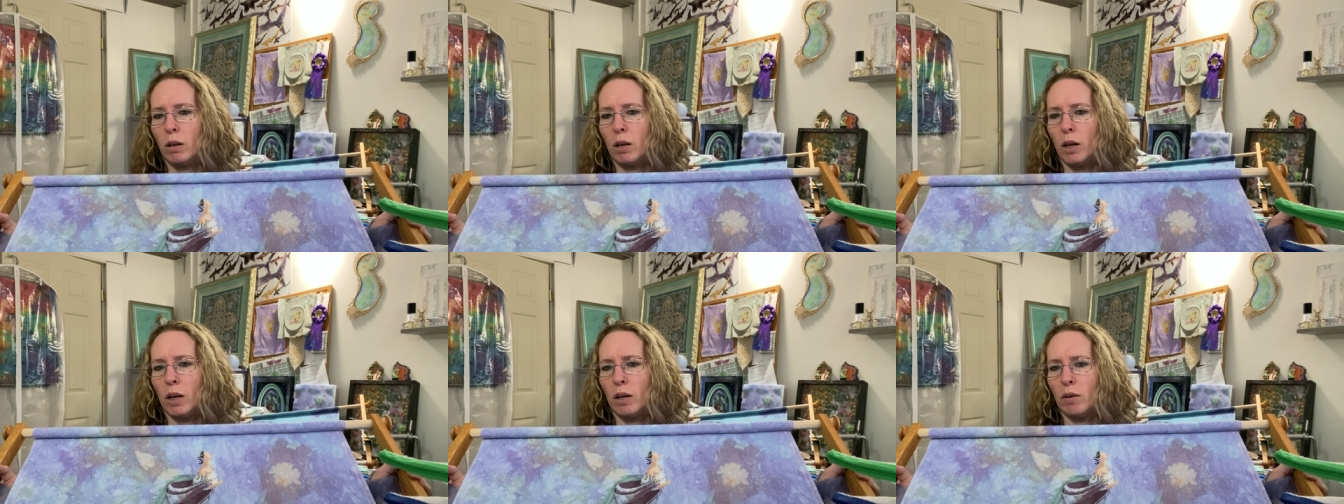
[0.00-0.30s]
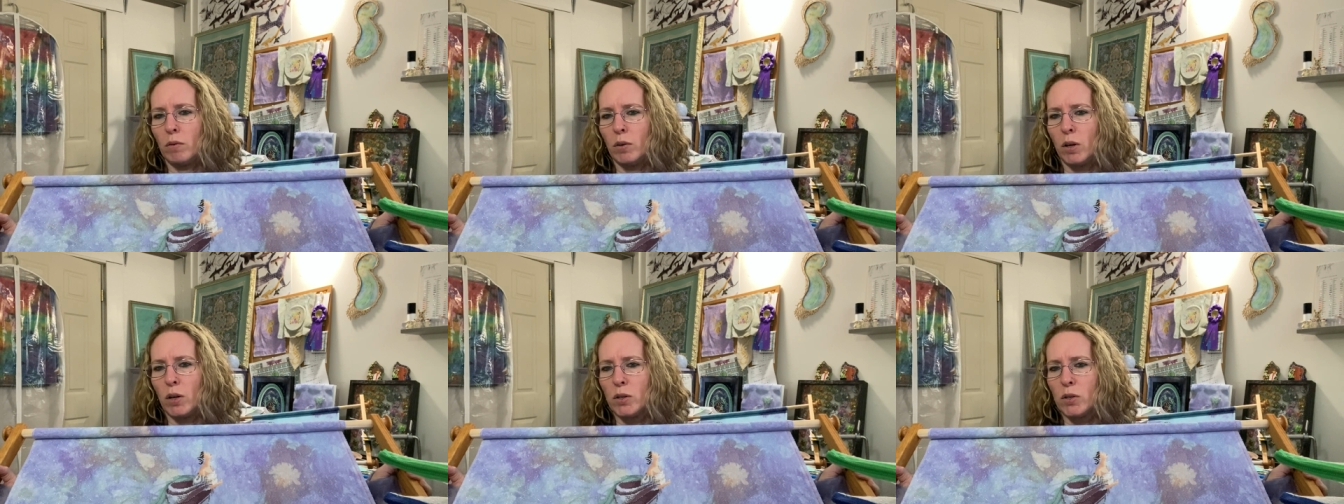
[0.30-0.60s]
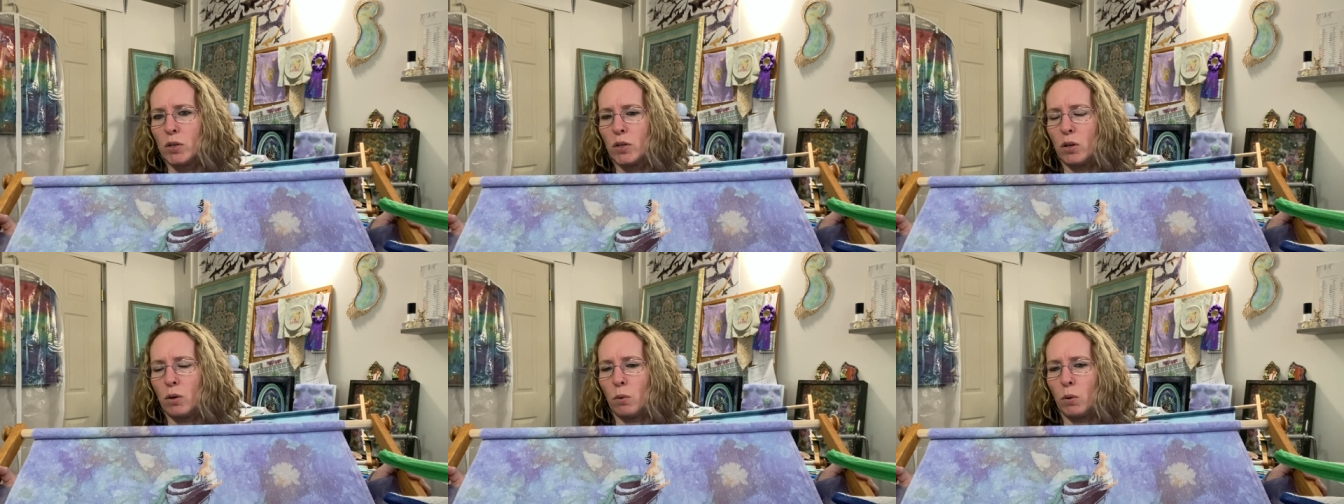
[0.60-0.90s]
I've
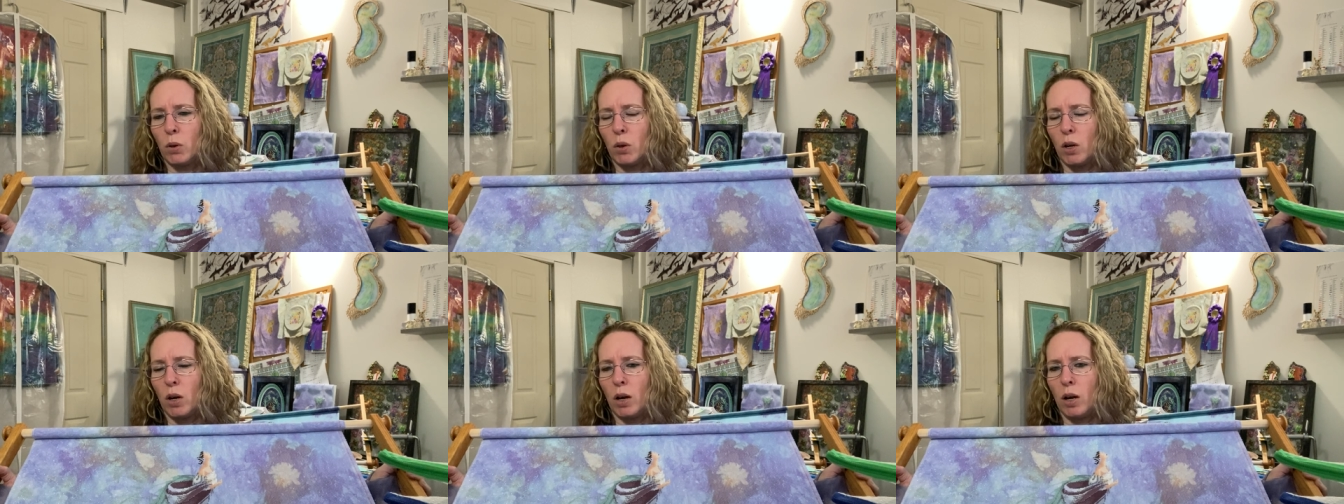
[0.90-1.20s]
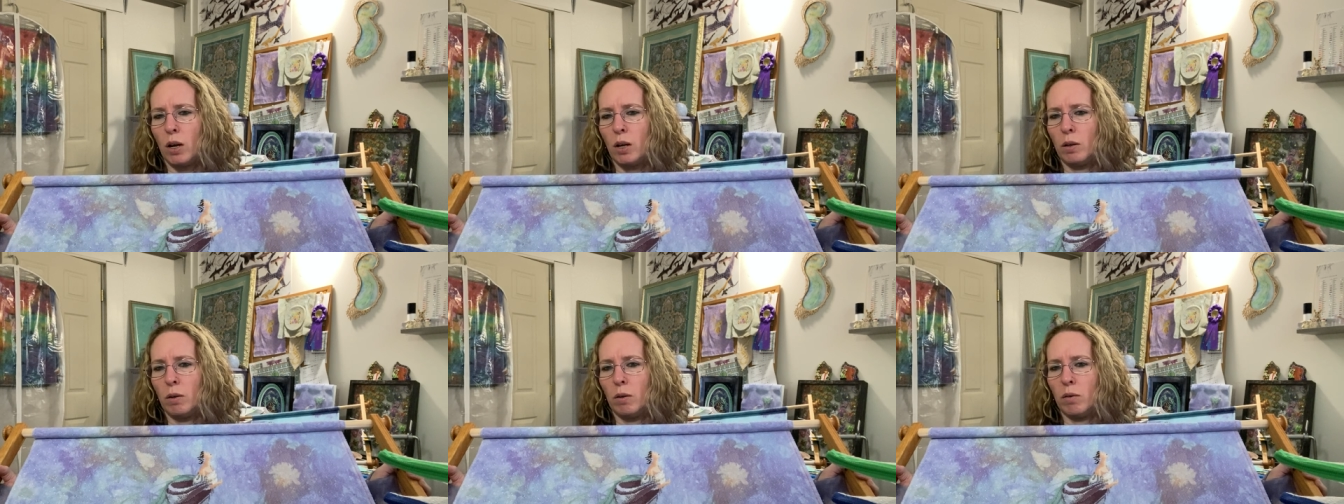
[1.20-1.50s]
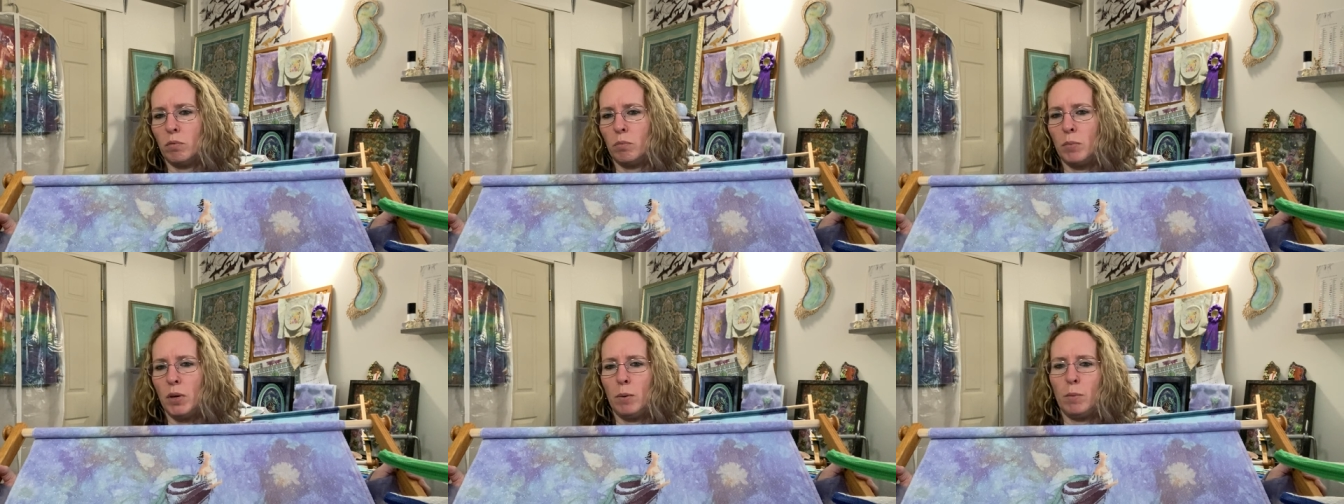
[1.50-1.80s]
also thought
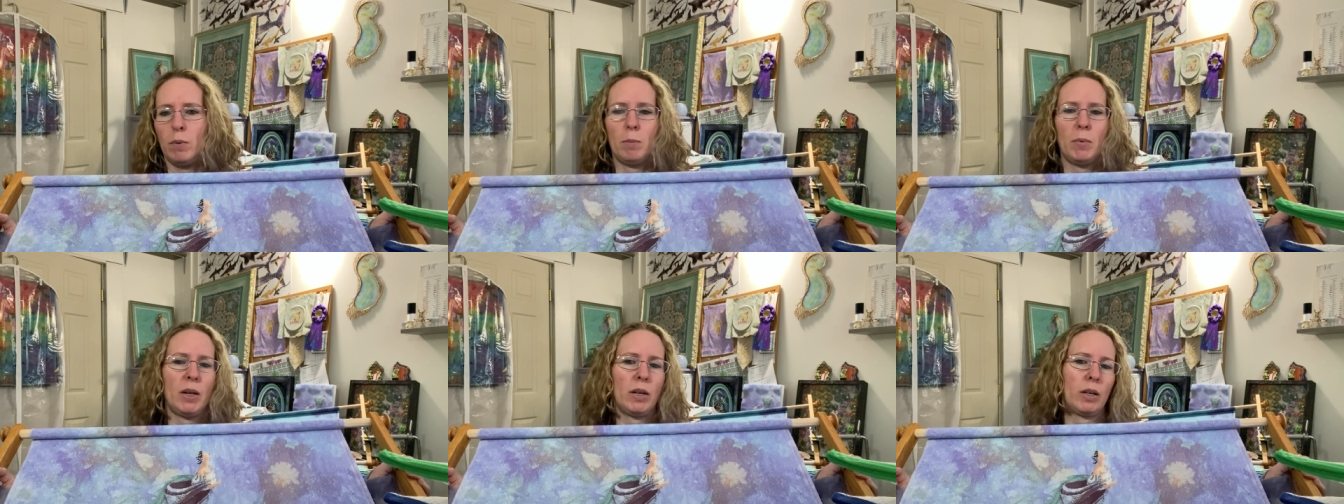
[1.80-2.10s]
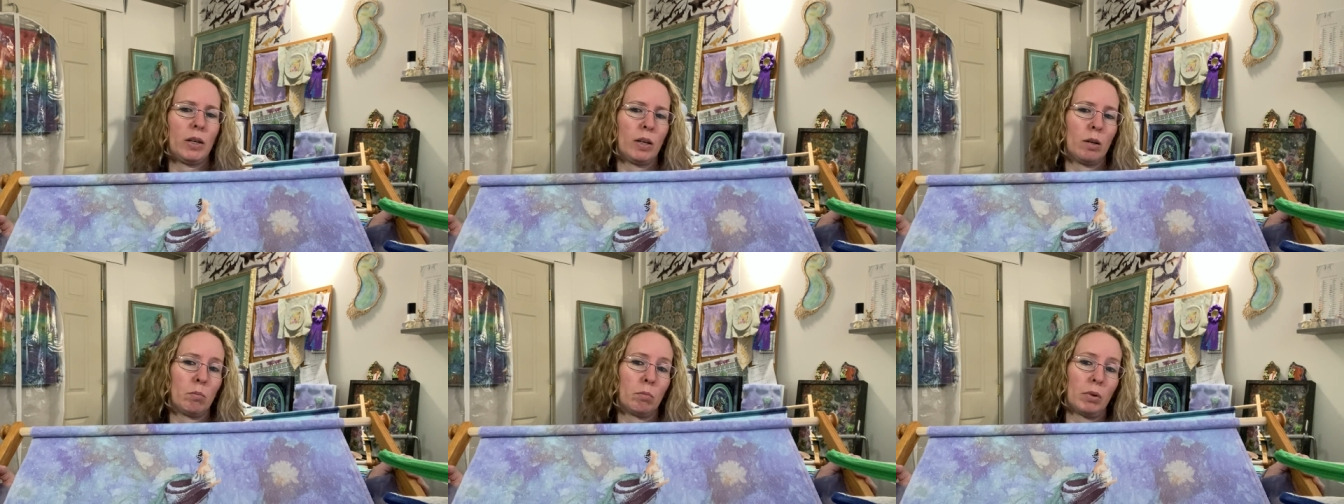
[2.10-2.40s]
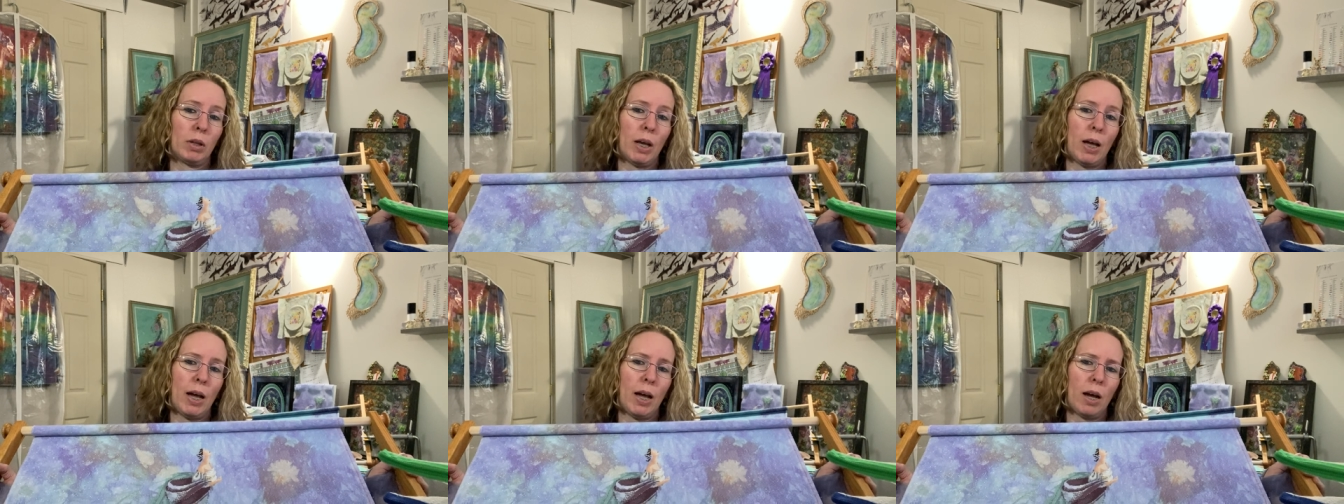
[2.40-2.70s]
of maybe making it
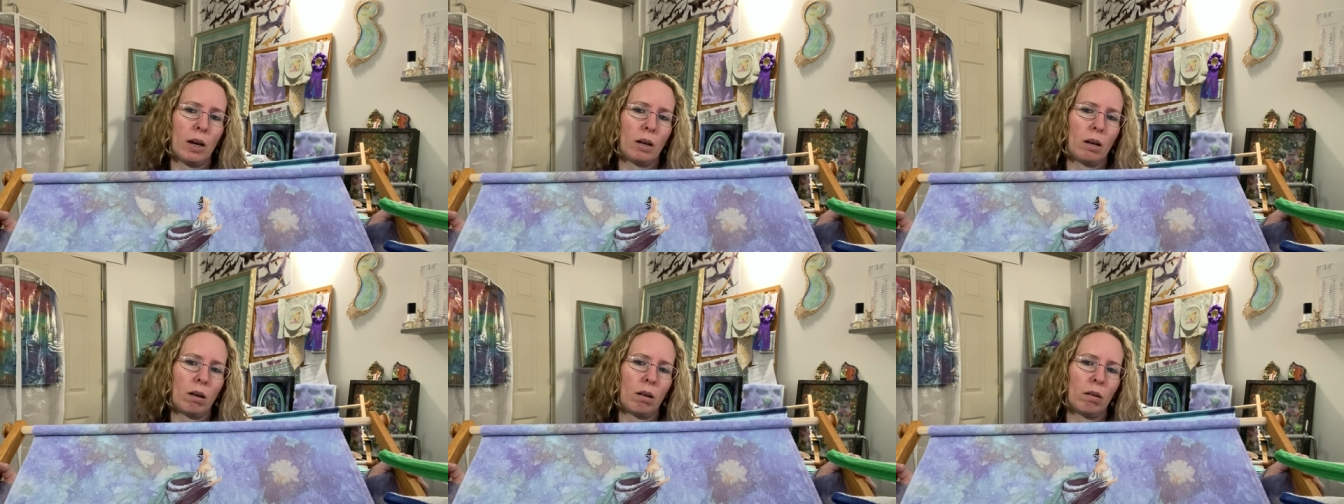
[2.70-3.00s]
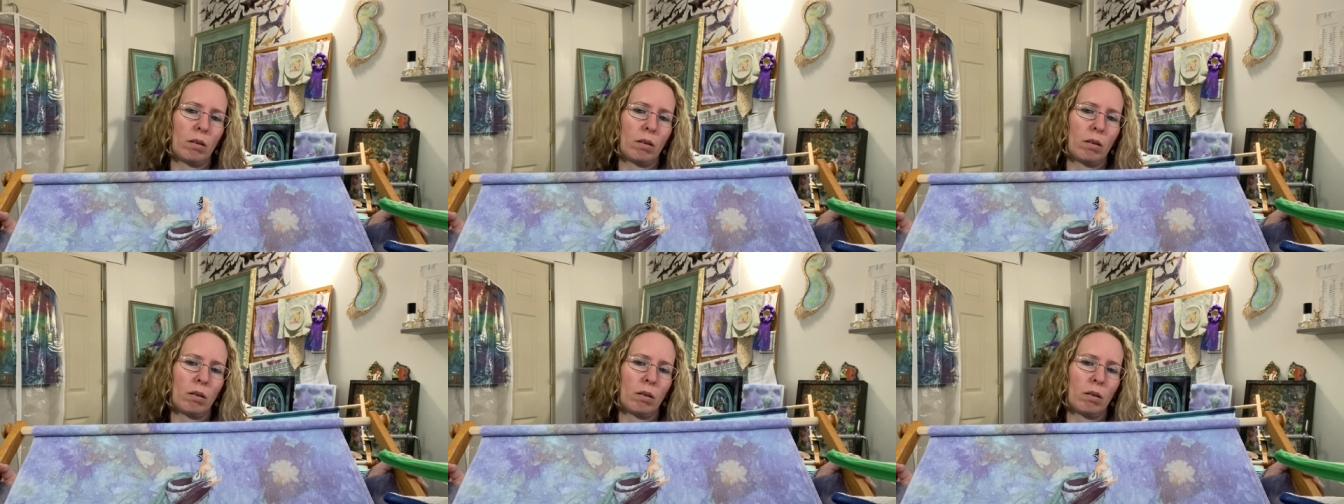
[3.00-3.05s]
black.